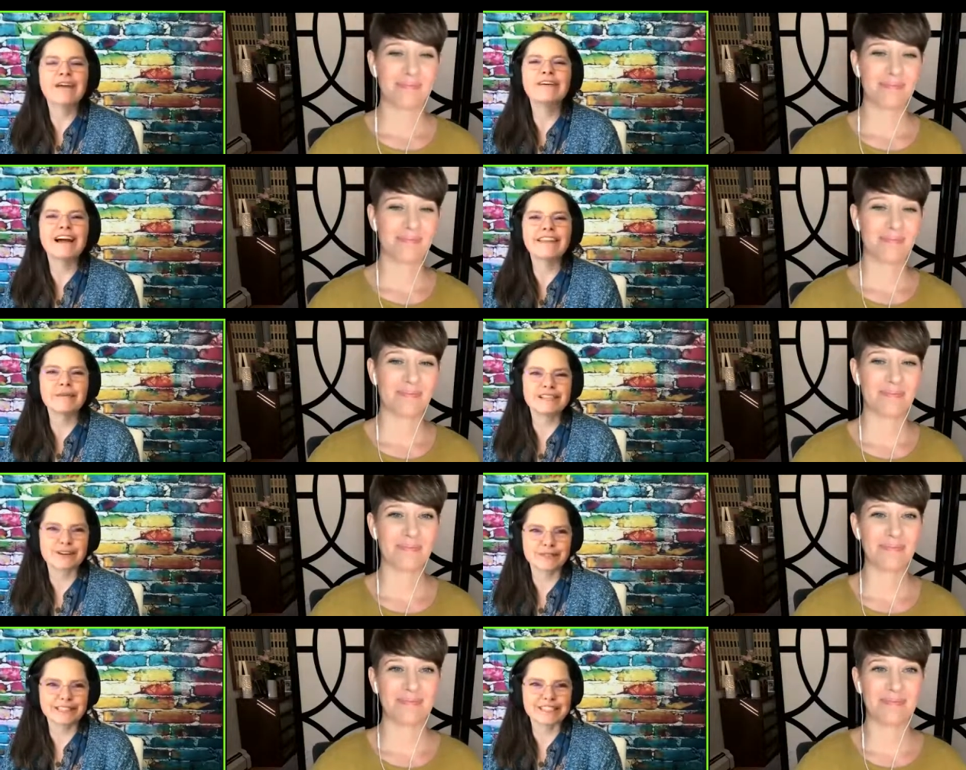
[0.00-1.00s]
Speaker 1: I let me
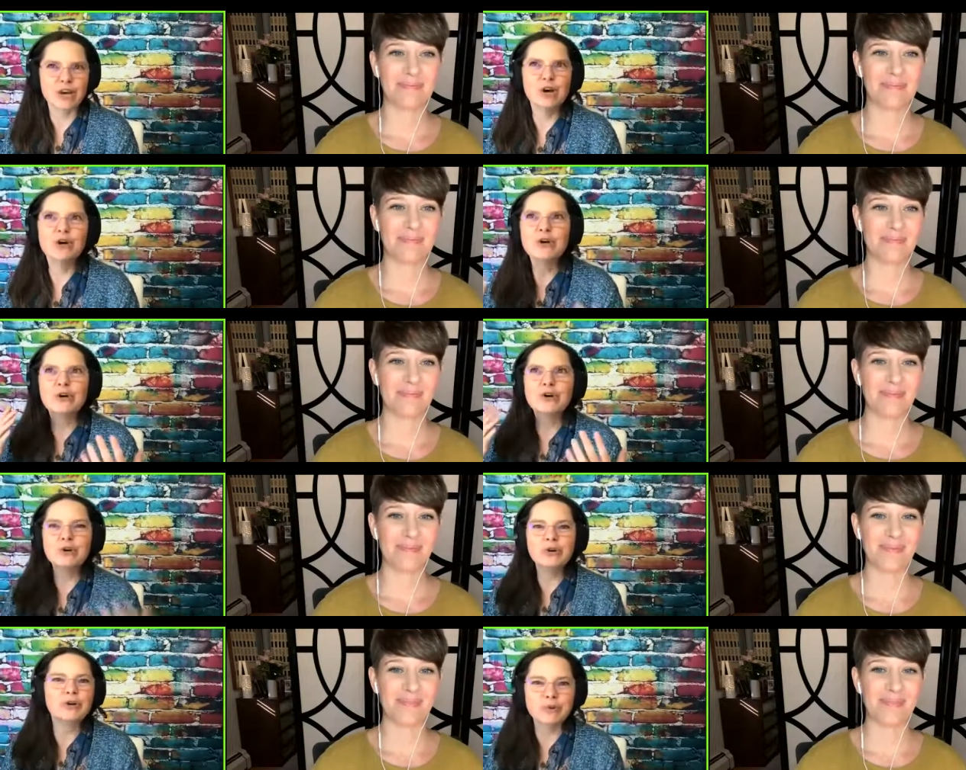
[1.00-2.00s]
start with this
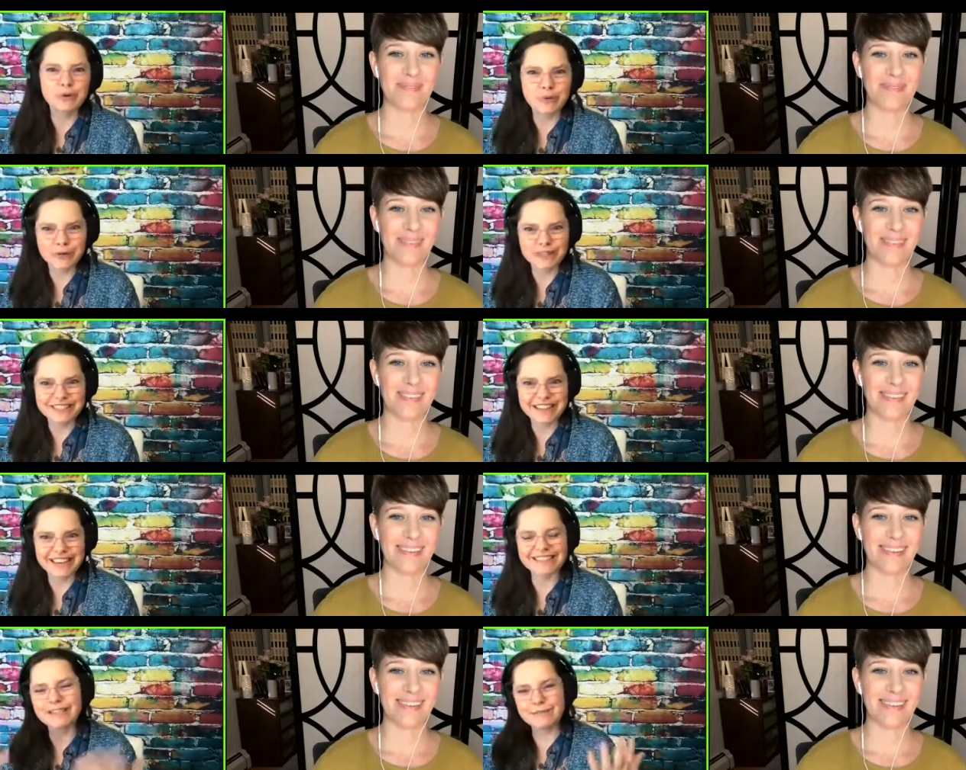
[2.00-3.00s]
who do you want to work with
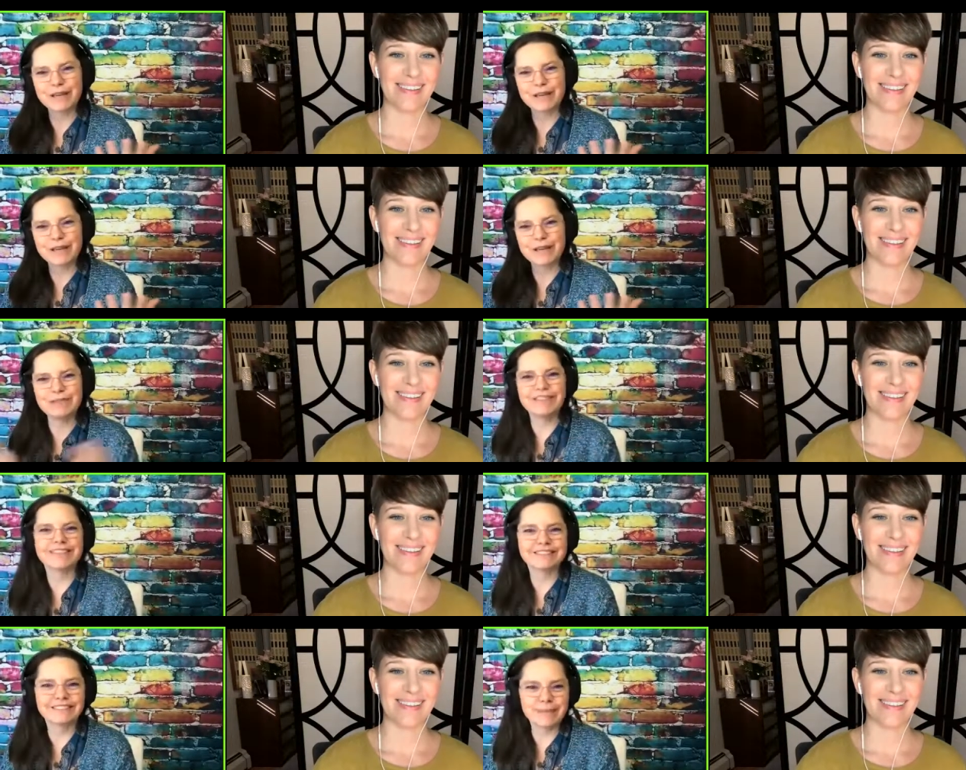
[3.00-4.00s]
next and maybe they'll
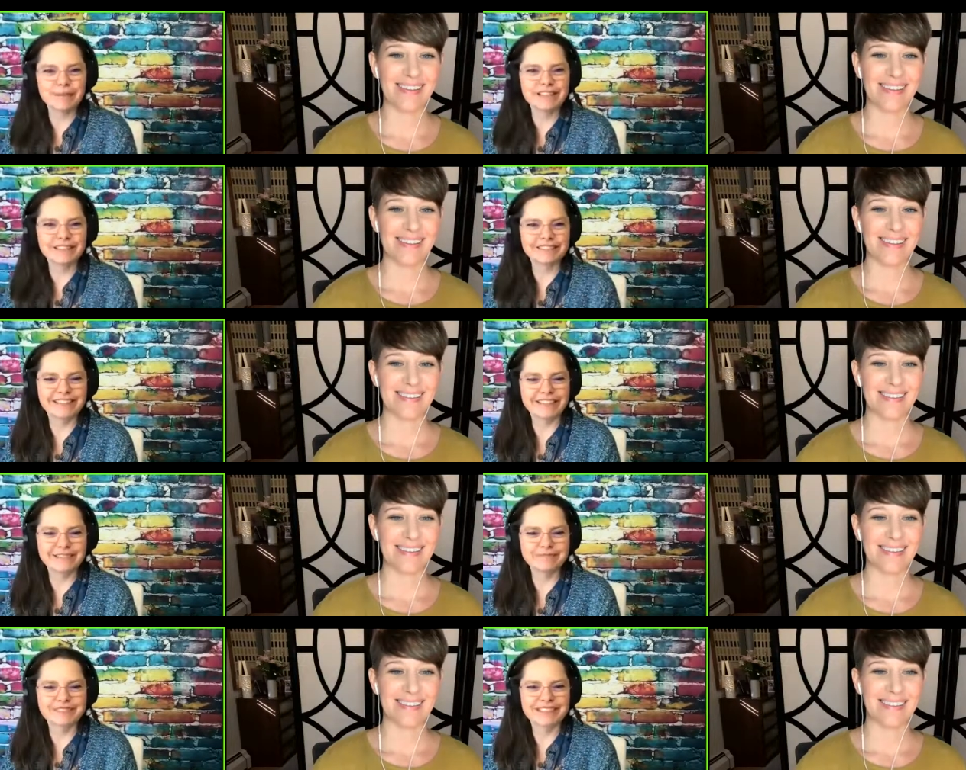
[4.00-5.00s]
maybe they'll
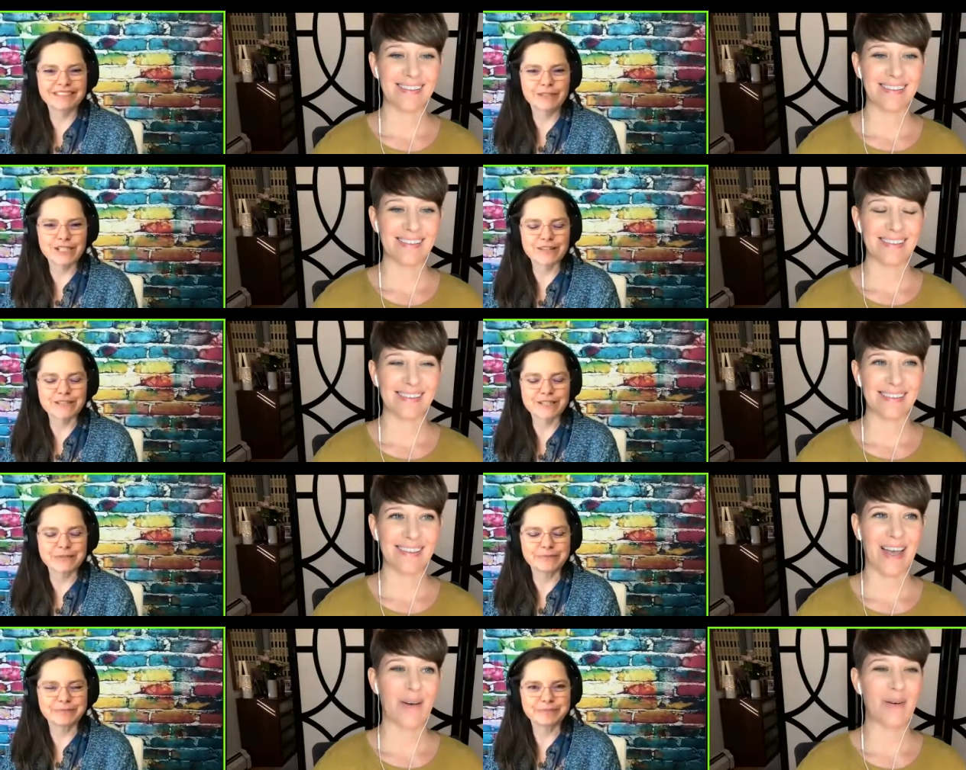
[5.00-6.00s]
um, reach out to you
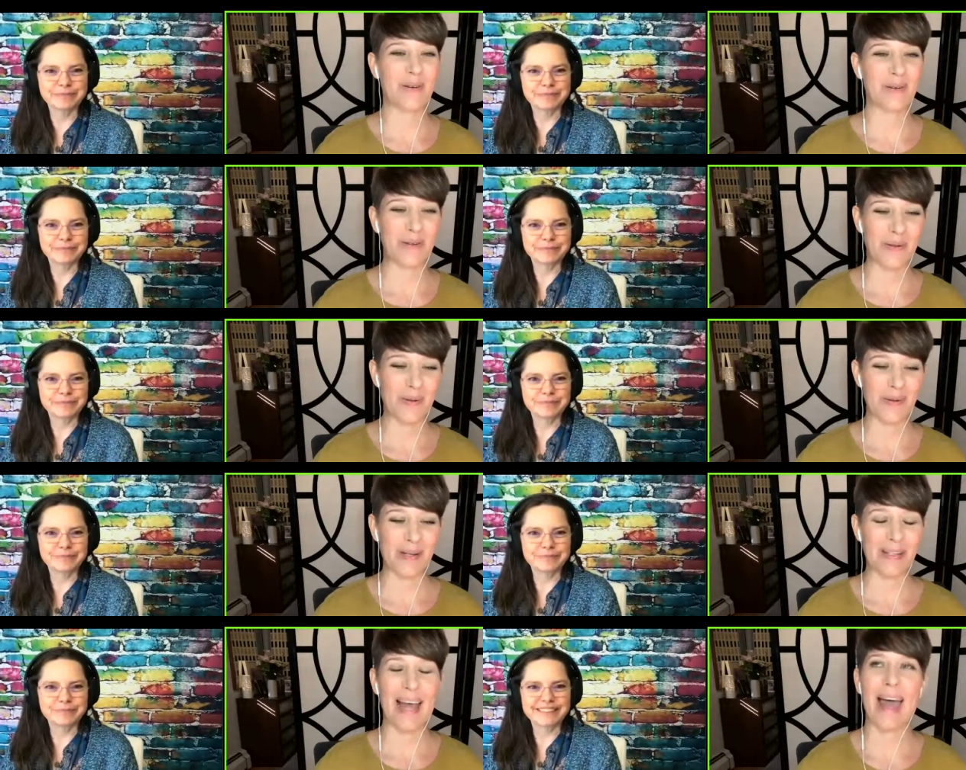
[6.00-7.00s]
Speaker 2: oh
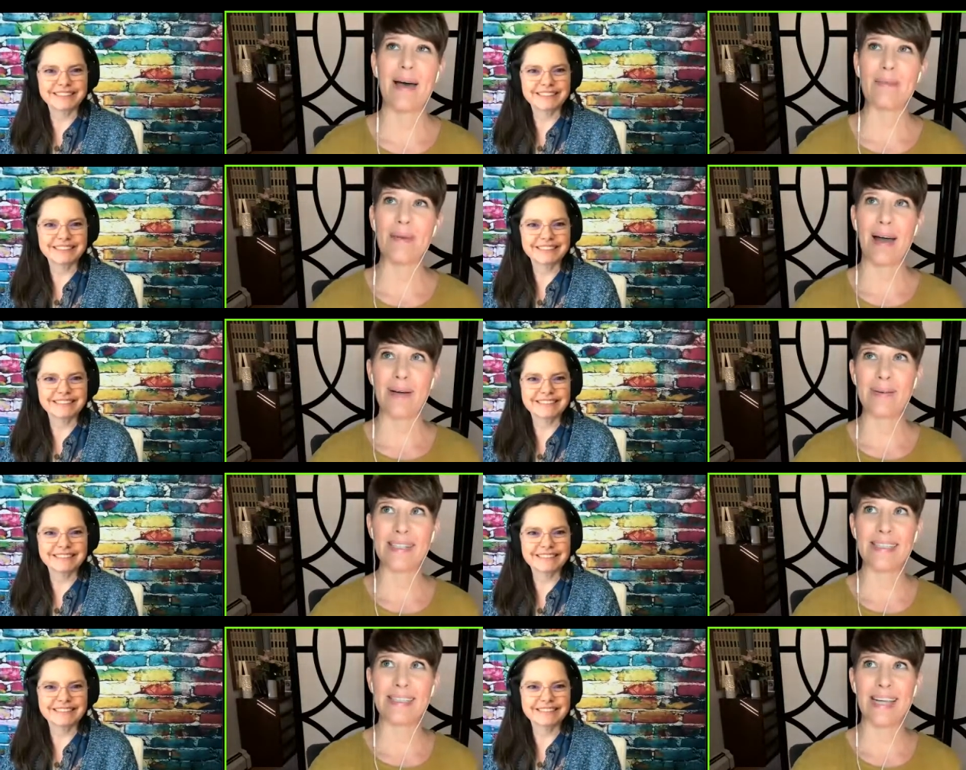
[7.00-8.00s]
cool um, i
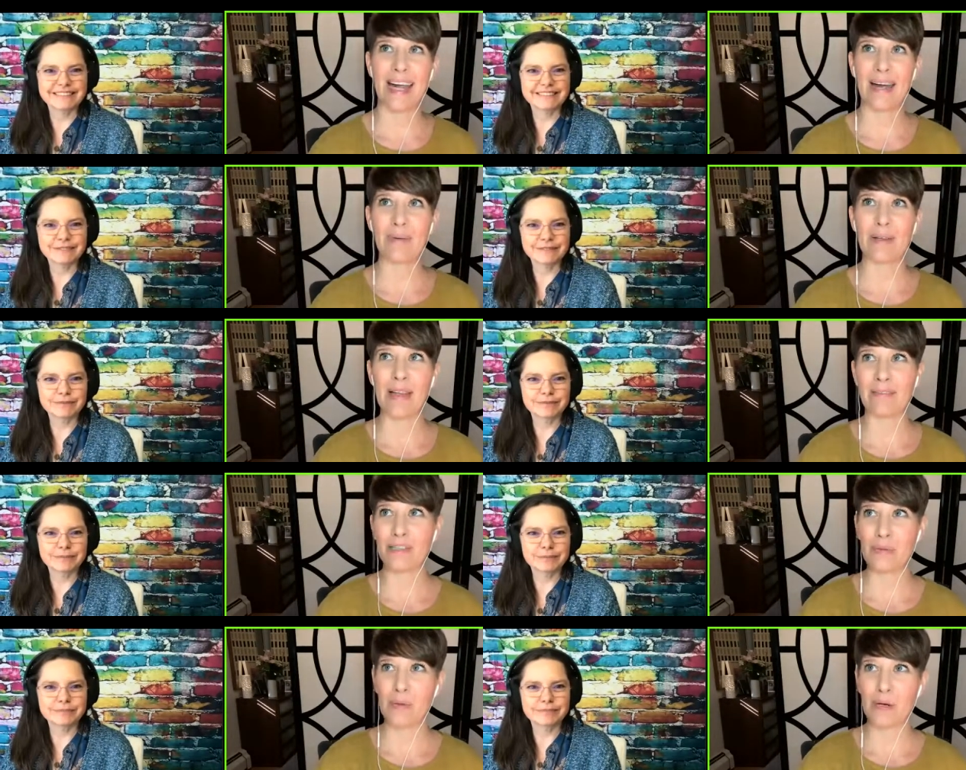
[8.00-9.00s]
would say i would love
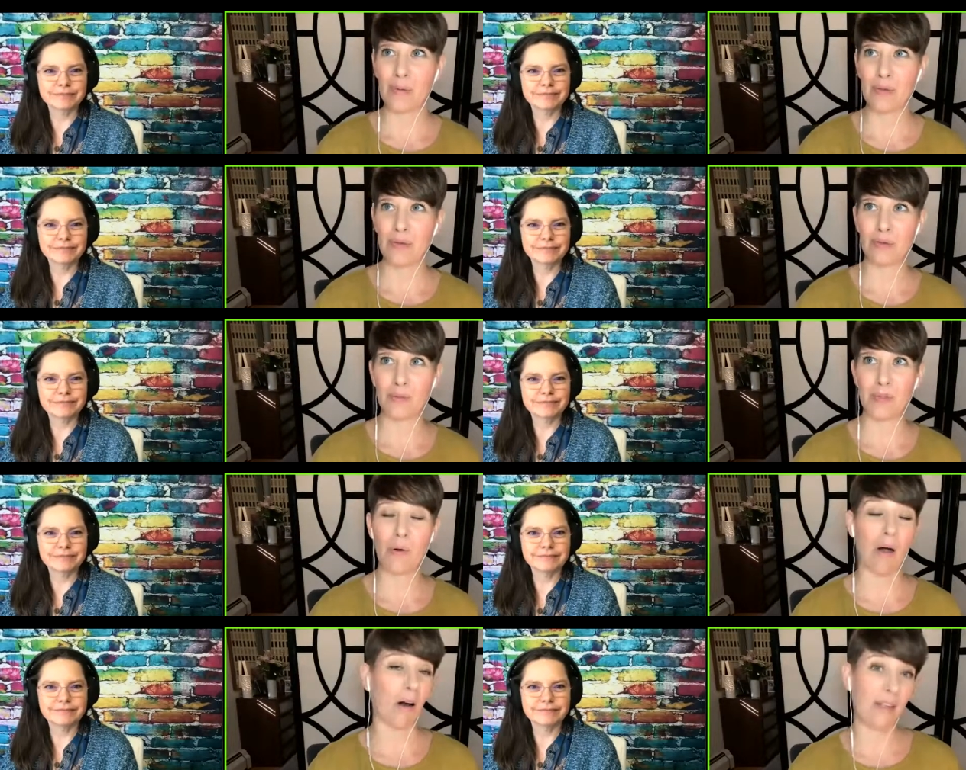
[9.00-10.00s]
to work with groups
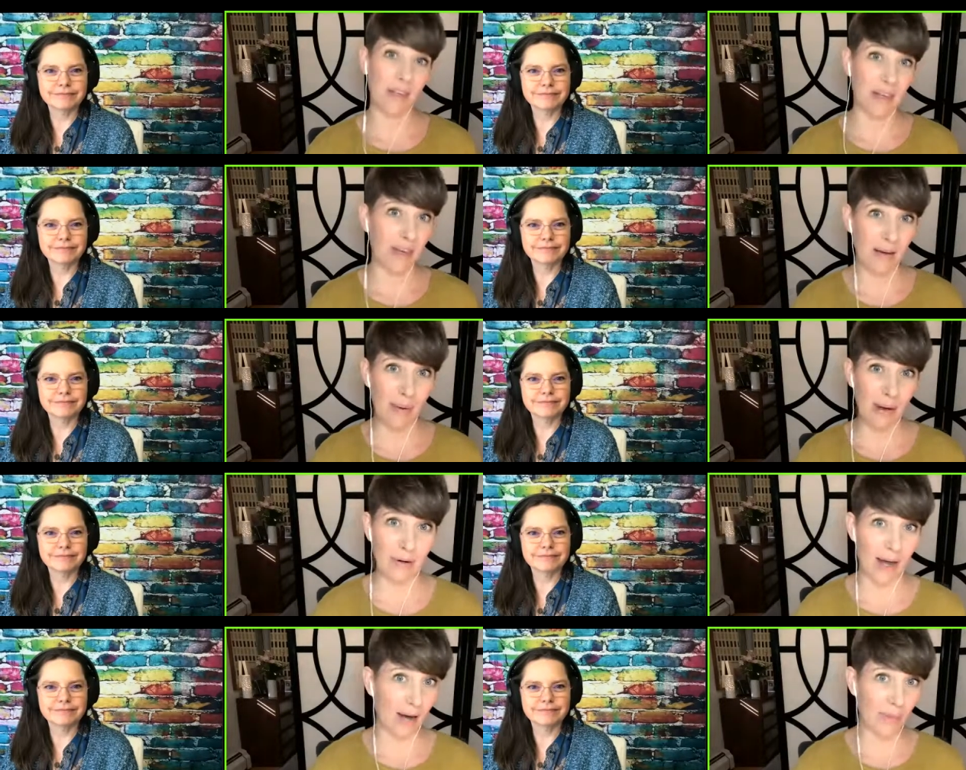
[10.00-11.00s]
who are thinking
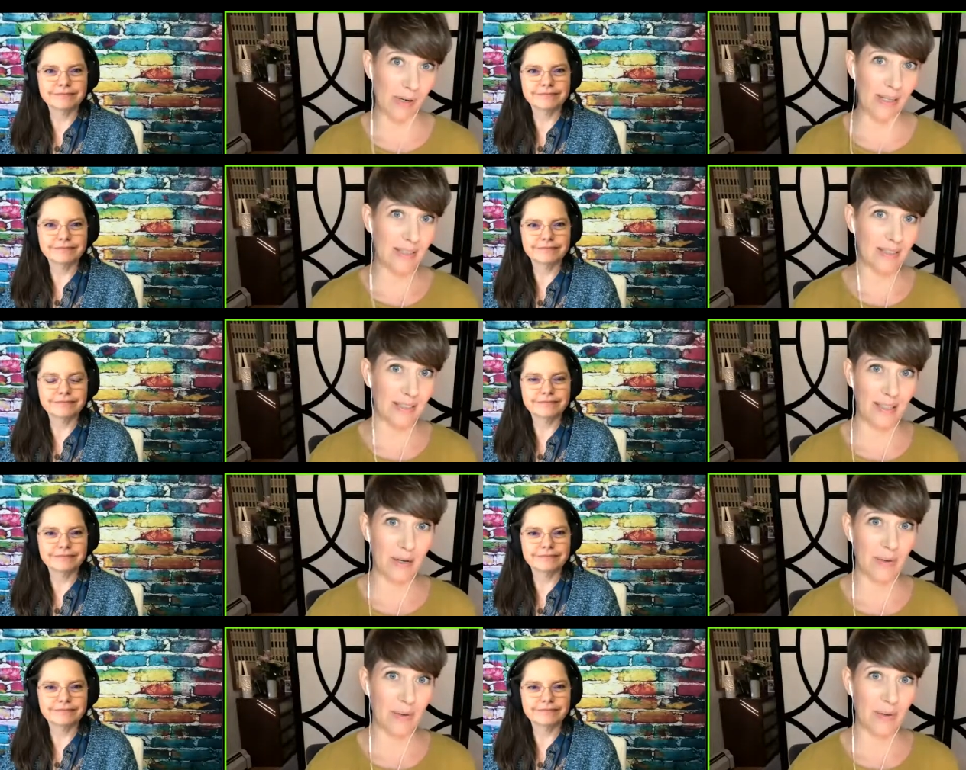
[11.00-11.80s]
about hybrid you